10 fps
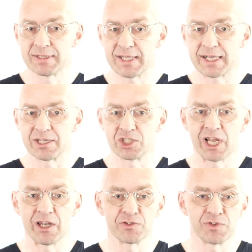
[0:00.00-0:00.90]
Second
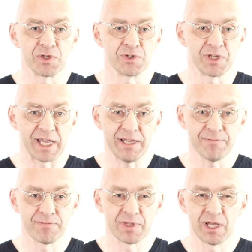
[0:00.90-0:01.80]
challenge for you
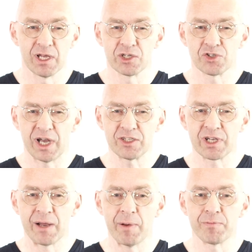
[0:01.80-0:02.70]
today: try
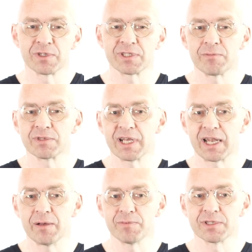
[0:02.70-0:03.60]
to come up with some
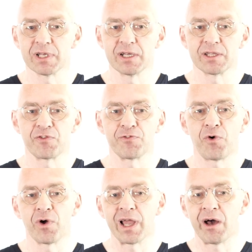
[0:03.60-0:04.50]
setups that
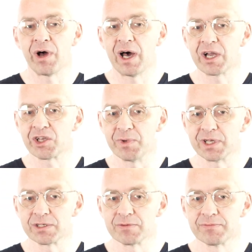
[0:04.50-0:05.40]
foil our
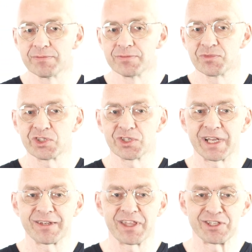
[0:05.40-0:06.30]
argument. Just to
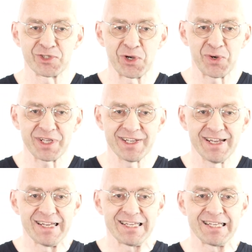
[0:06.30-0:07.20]
get things going,
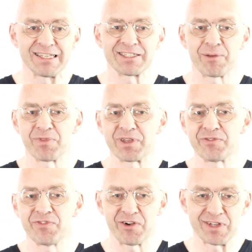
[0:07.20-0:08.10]
here's
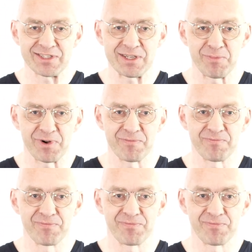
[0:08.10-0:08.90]
something very simple.